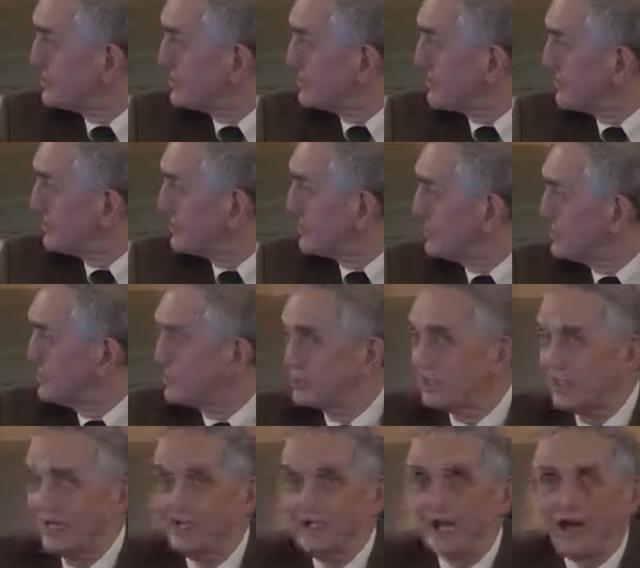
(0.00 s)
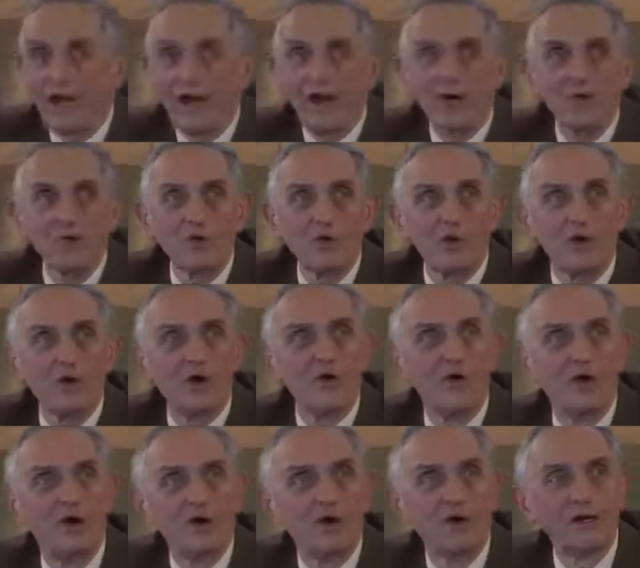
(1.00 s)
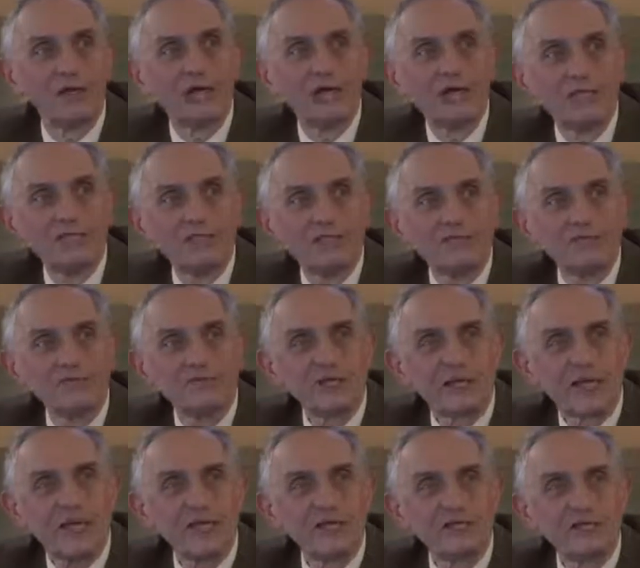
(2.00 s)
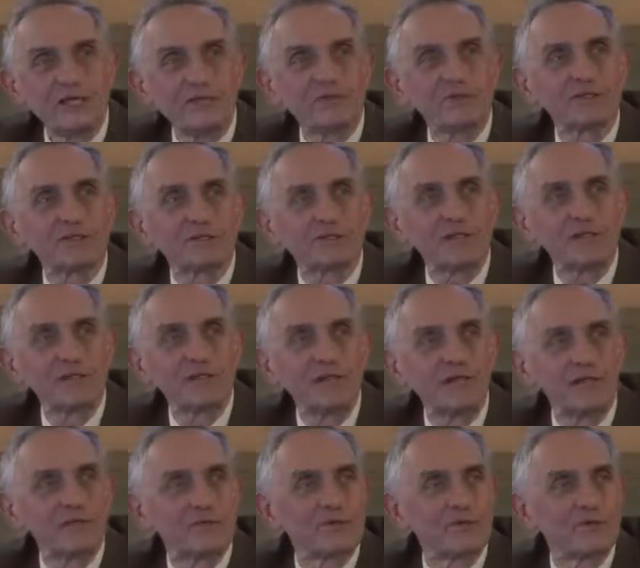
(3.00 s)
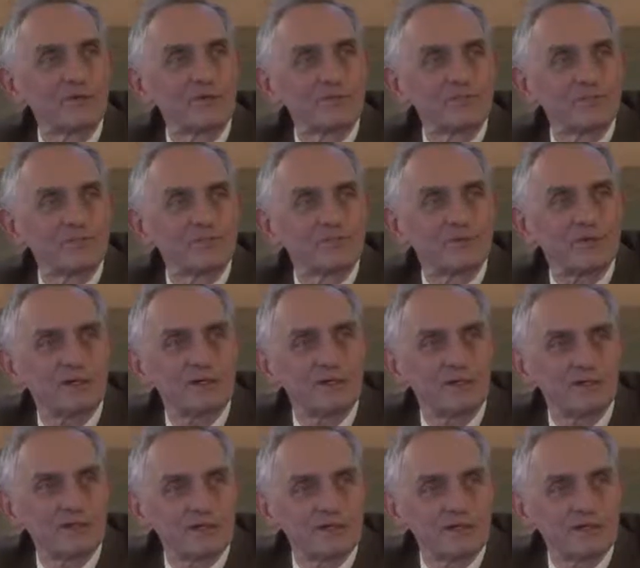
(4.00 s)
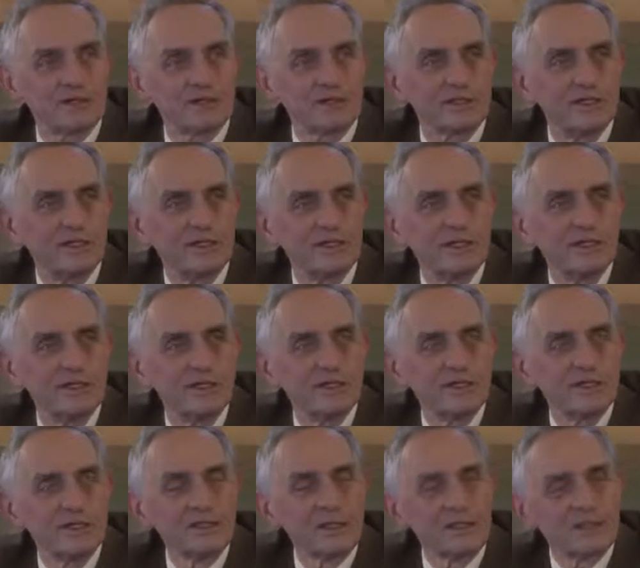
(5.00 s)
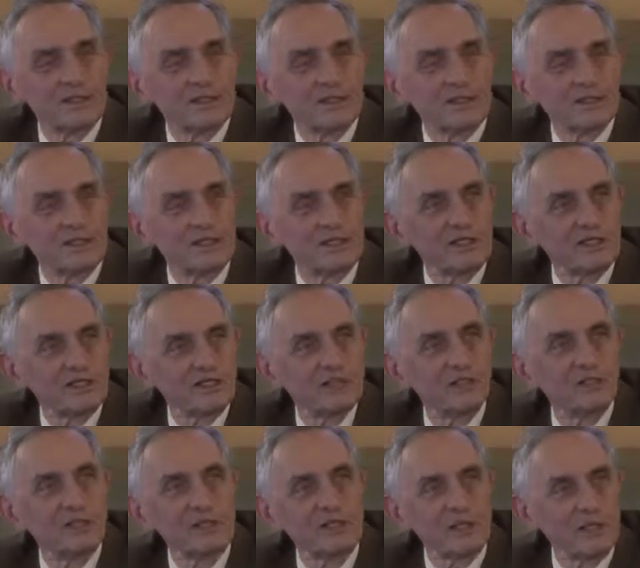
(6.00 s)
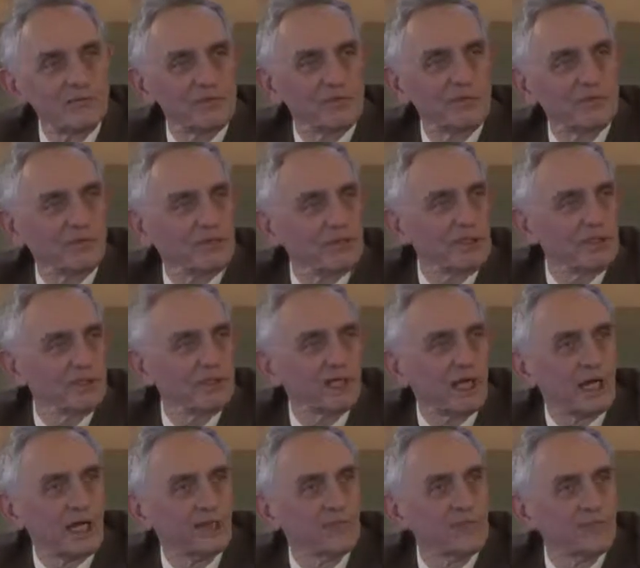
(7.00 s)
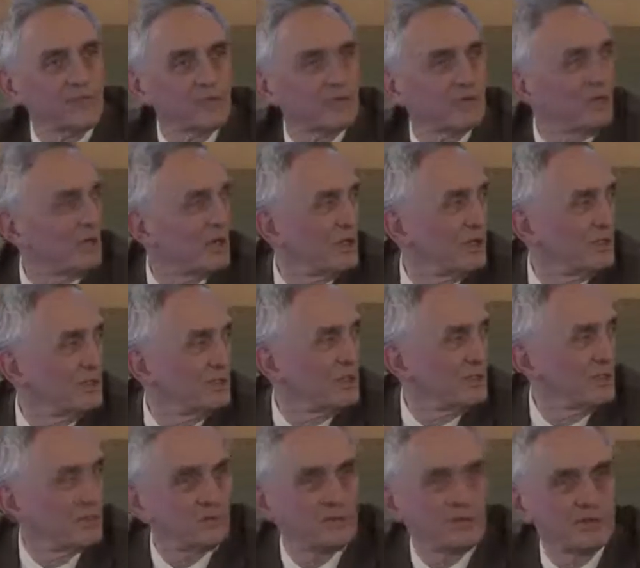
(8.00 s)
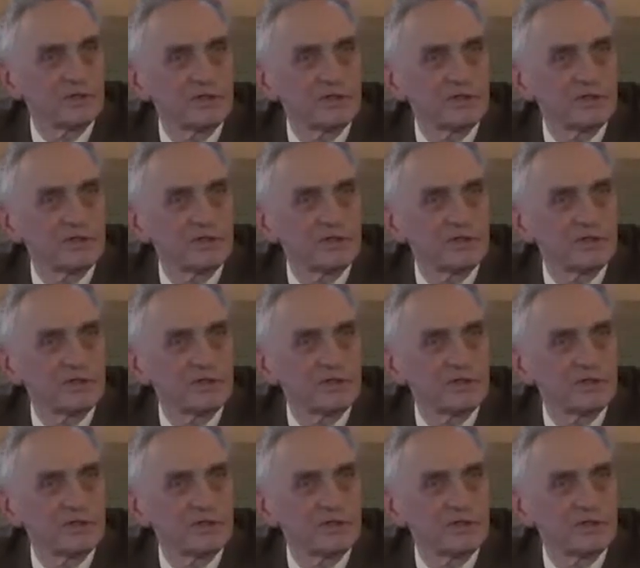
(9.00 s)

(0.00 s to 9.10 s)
can only say how long. You can't never say never in politics. Never say there will never be a requirement for